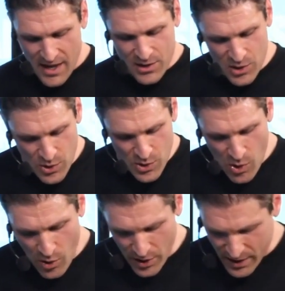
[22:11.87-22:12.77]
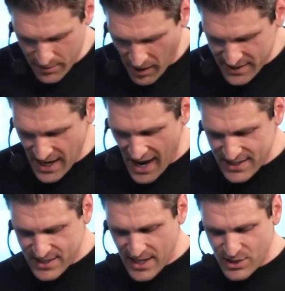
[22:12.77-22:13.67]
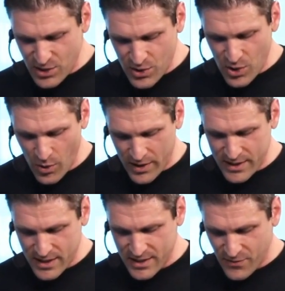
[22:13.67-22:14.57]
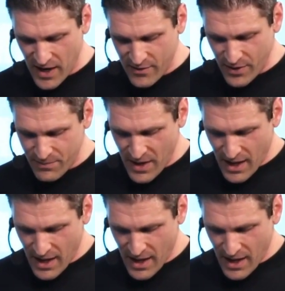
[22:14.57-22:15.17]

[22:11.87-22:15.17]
New York, my dad says New York is his favorite.